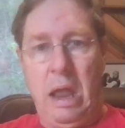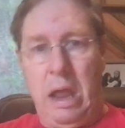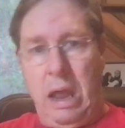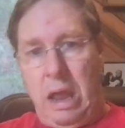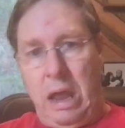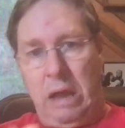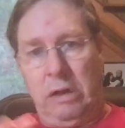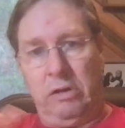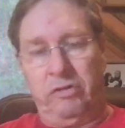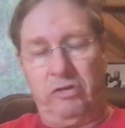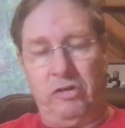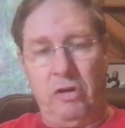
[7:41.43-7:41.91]

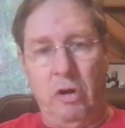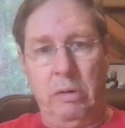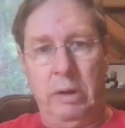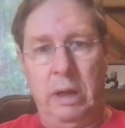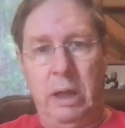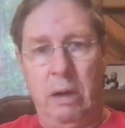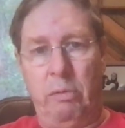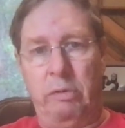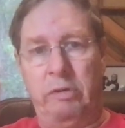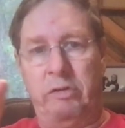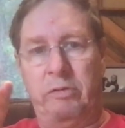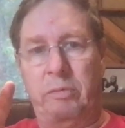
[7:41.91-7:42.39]
And so
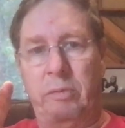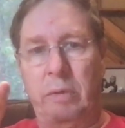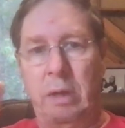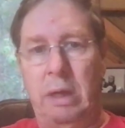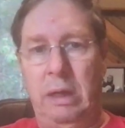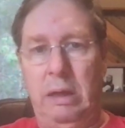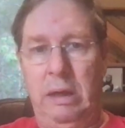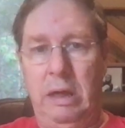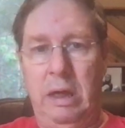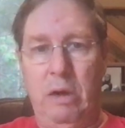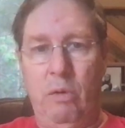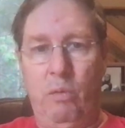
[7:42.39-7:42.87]
it
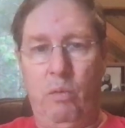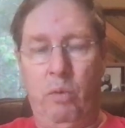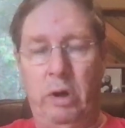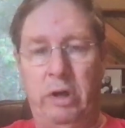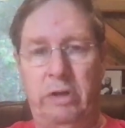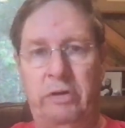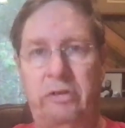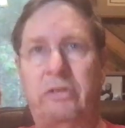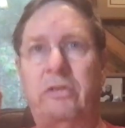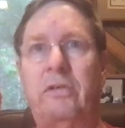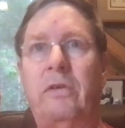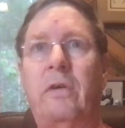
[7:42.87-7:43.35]

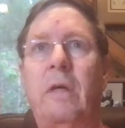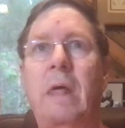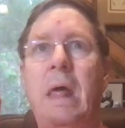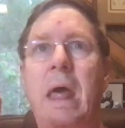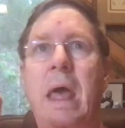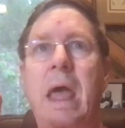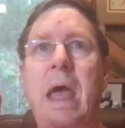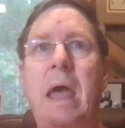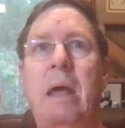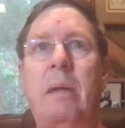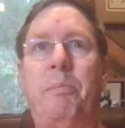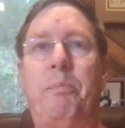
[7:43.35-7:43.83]
was,
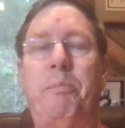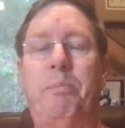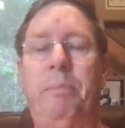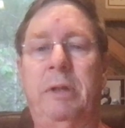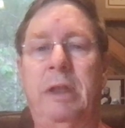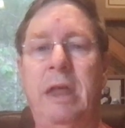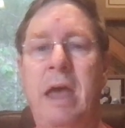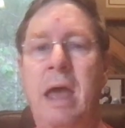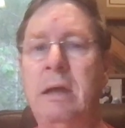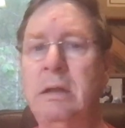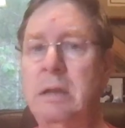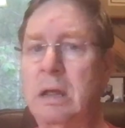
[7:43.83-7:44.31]
and
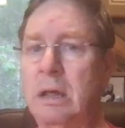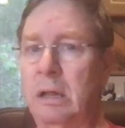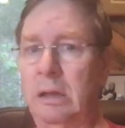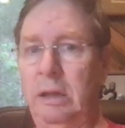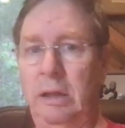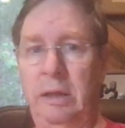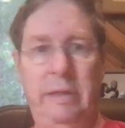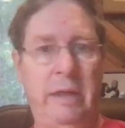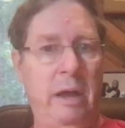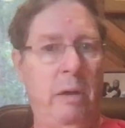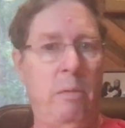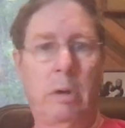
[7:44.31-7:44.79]

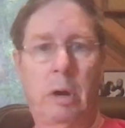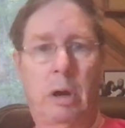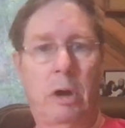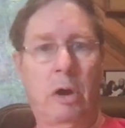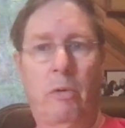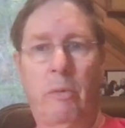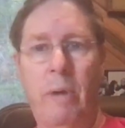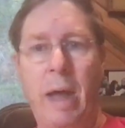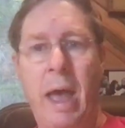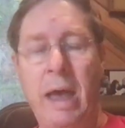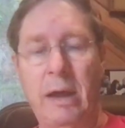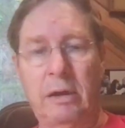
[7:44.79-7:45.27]
technically they were
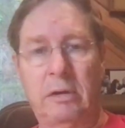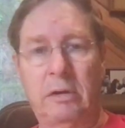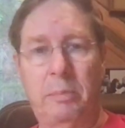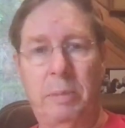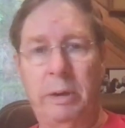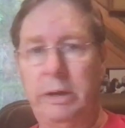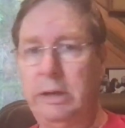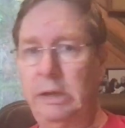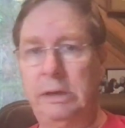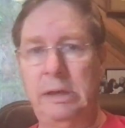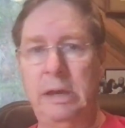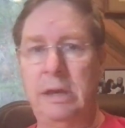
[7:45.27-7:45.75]
correct,
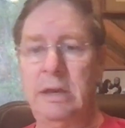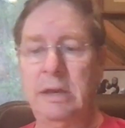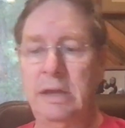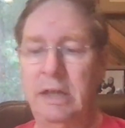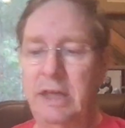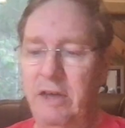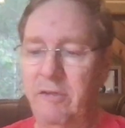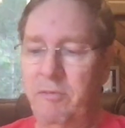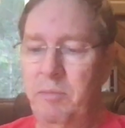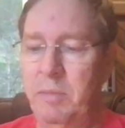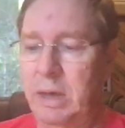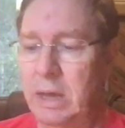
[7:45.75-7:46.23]
but it didn't
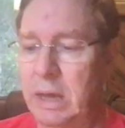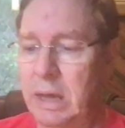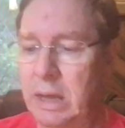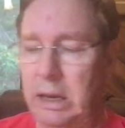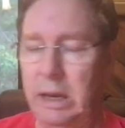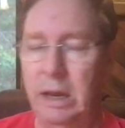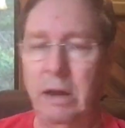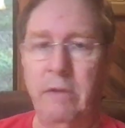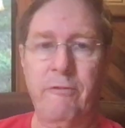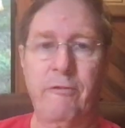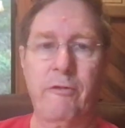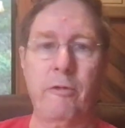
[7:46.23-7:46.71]
give me
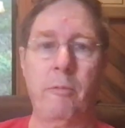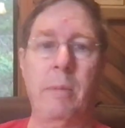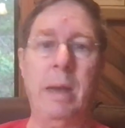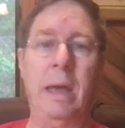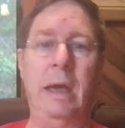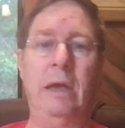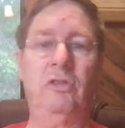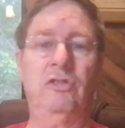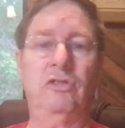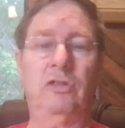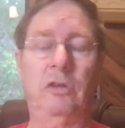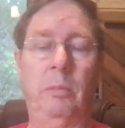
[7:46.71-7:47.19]
any
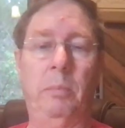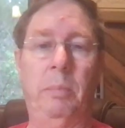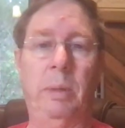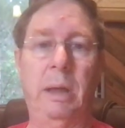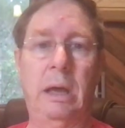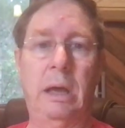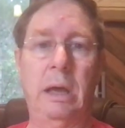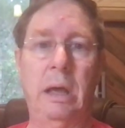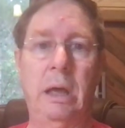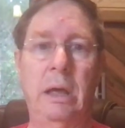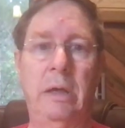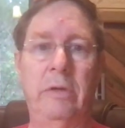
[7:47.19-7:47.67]
information
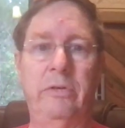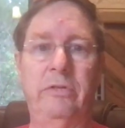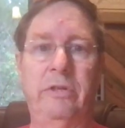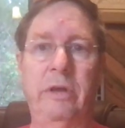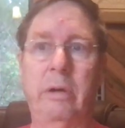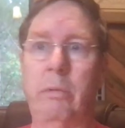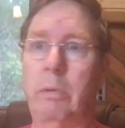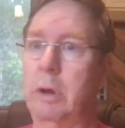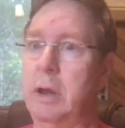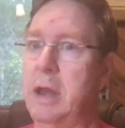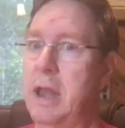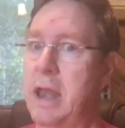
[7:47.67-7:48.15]
because
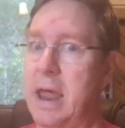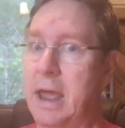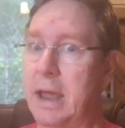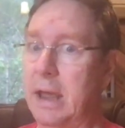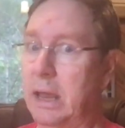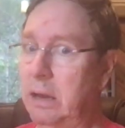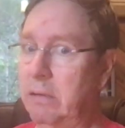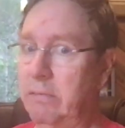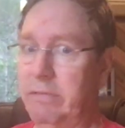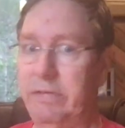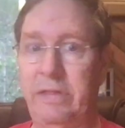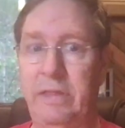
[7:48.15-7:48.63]
there were
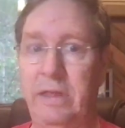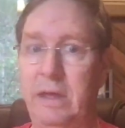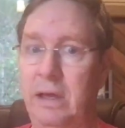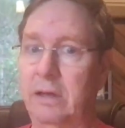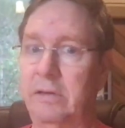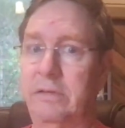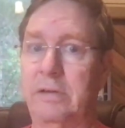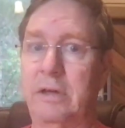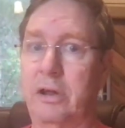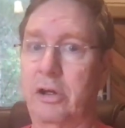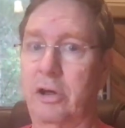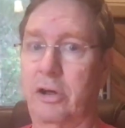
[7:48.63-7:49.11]
negative
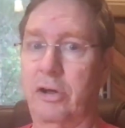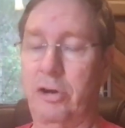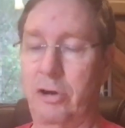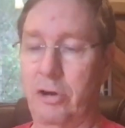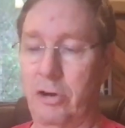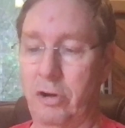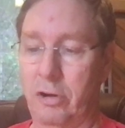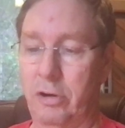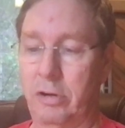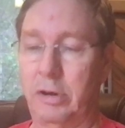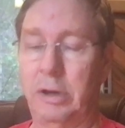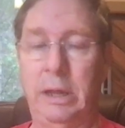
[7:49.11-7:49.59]
things that
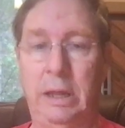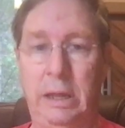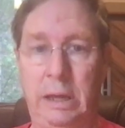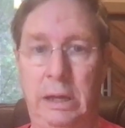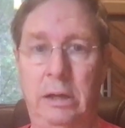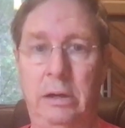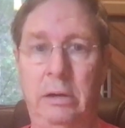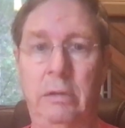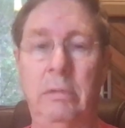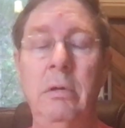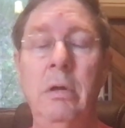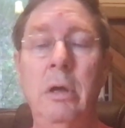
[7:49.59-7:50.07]
occurred
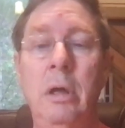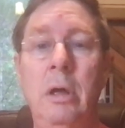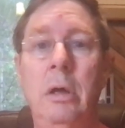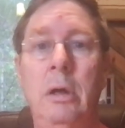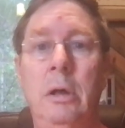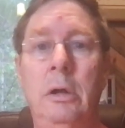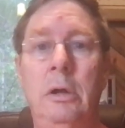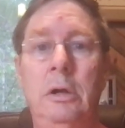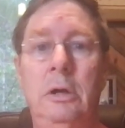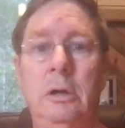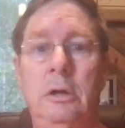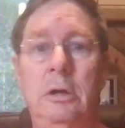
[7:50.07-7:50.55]
in
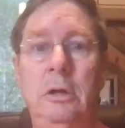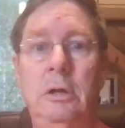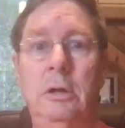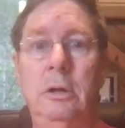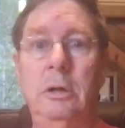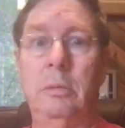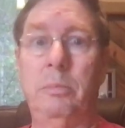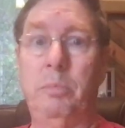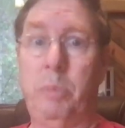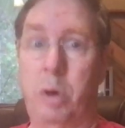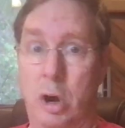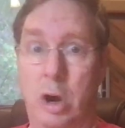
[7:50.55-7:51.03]

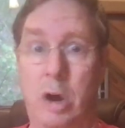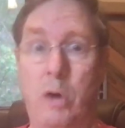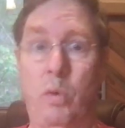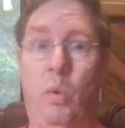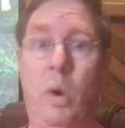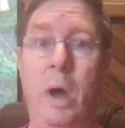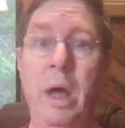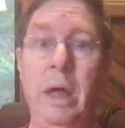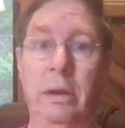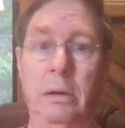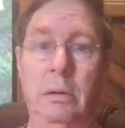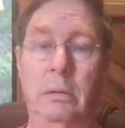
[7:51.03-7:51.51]
part
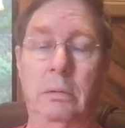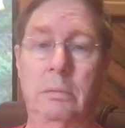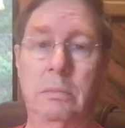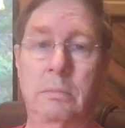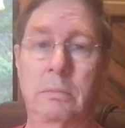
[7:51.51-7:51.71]
1.